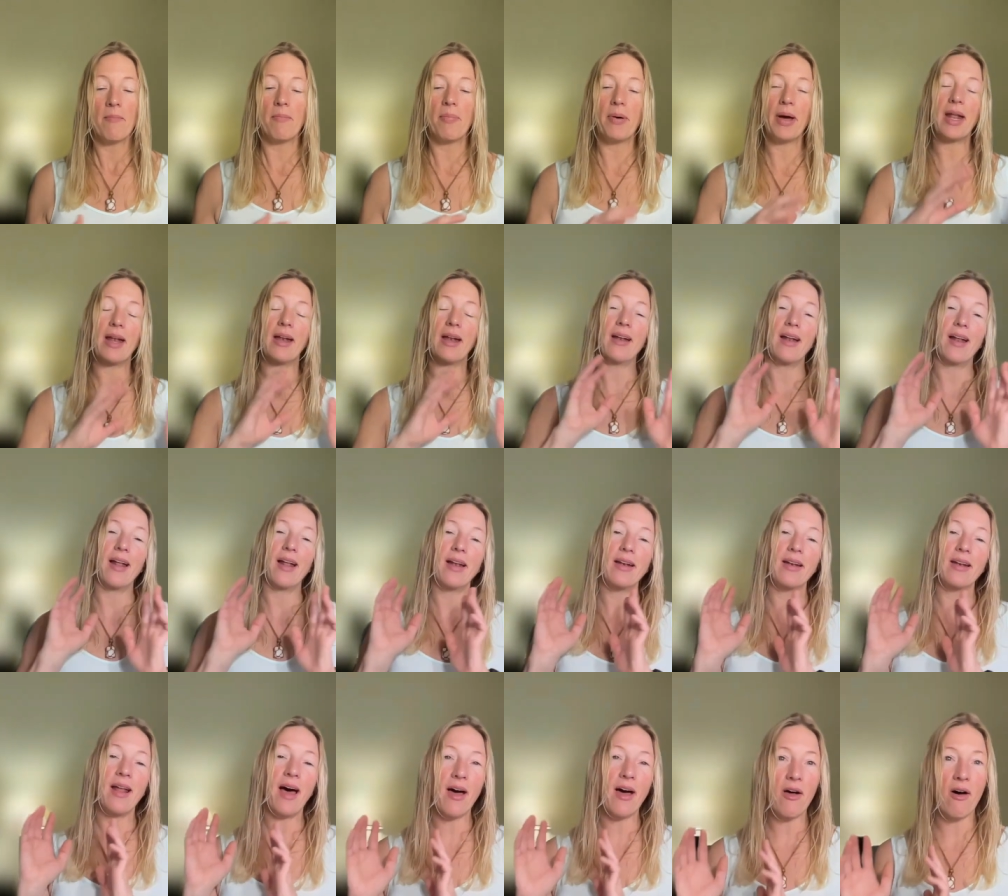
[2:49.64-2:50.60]
but
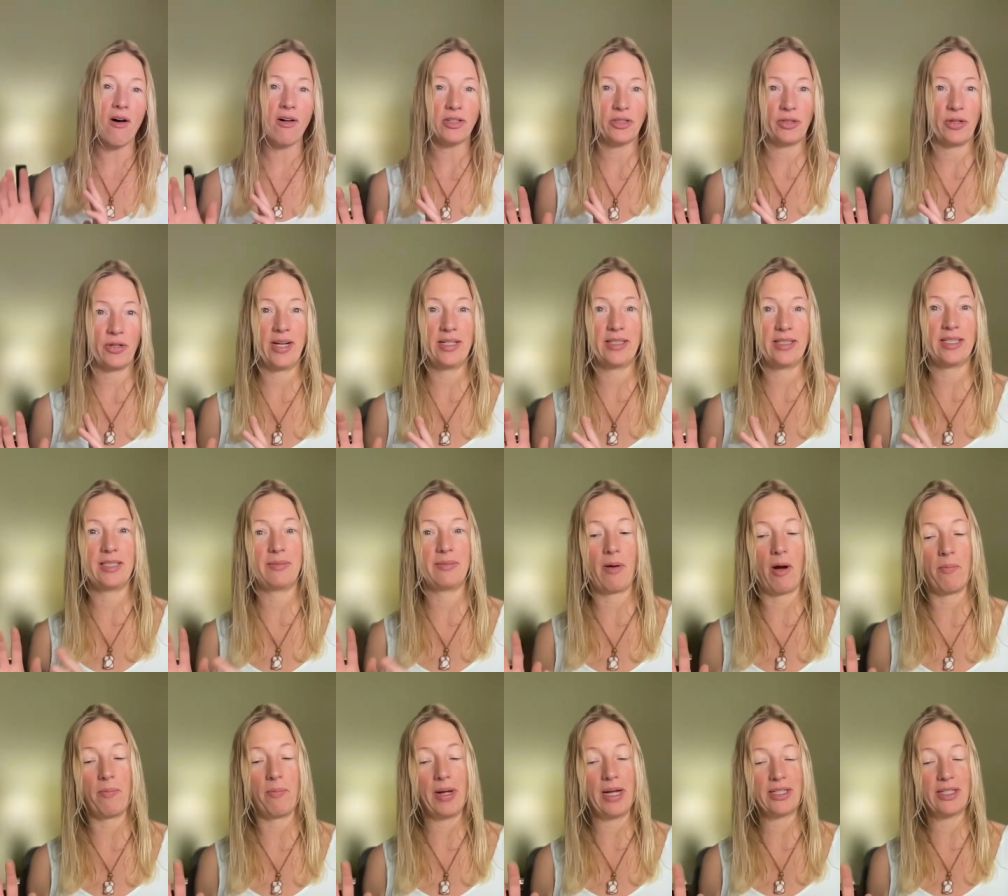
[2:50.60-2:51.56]
not all trance is
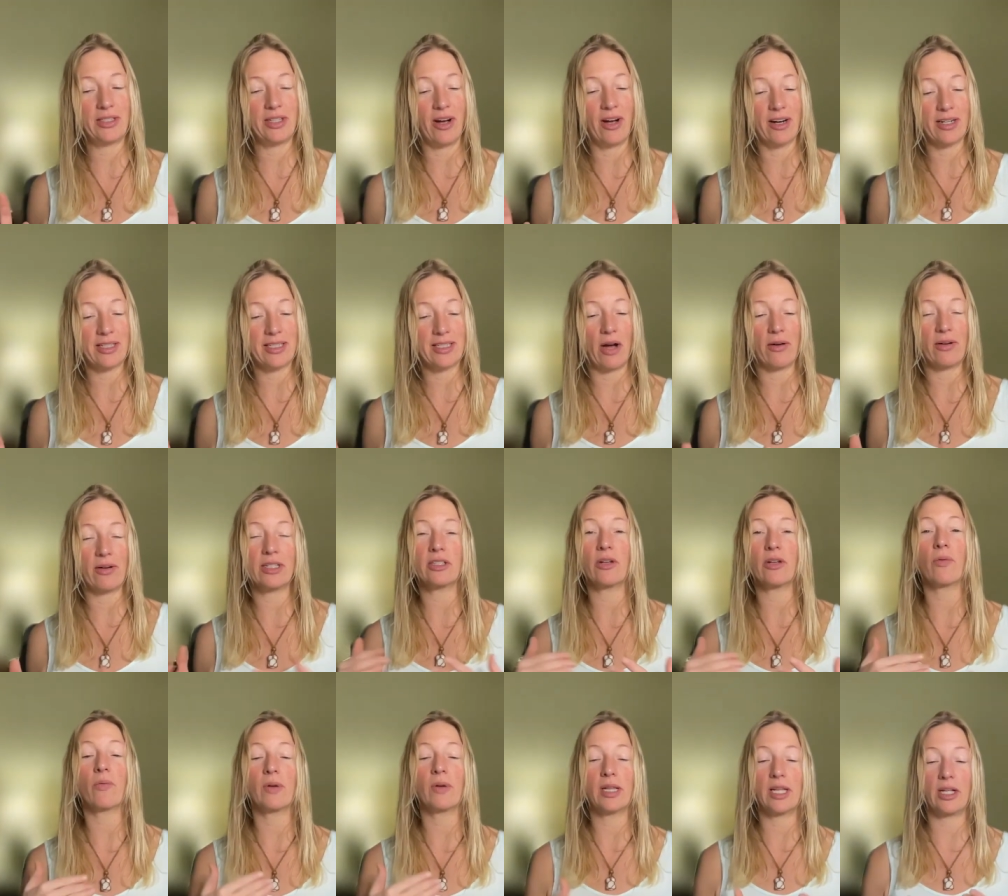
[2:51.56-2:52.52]
about being zonked out
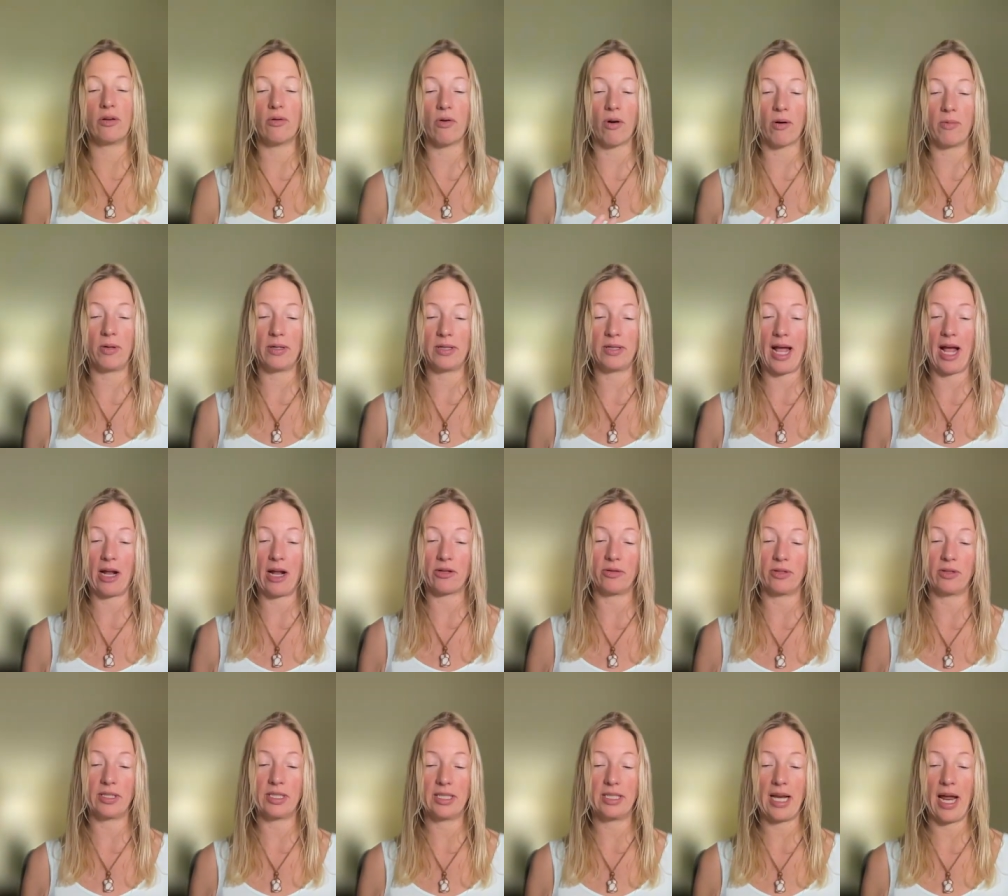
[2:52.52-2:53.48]
it's a really normal
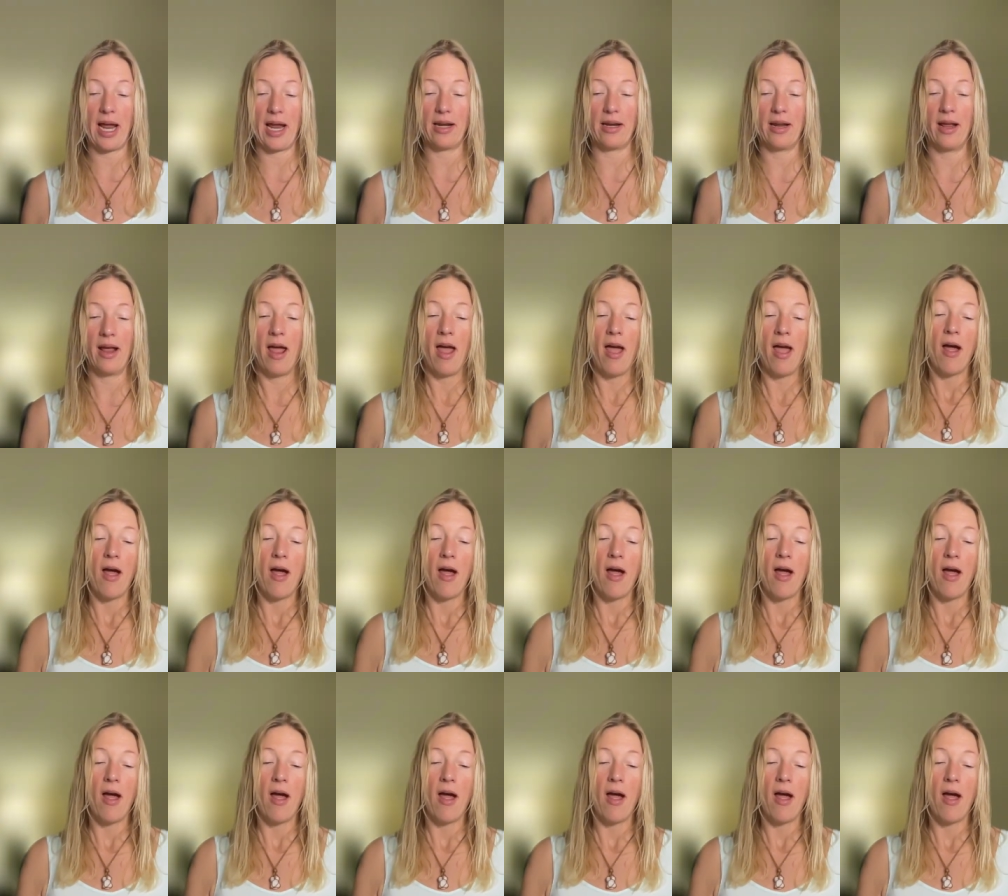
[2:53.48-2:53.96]
natural state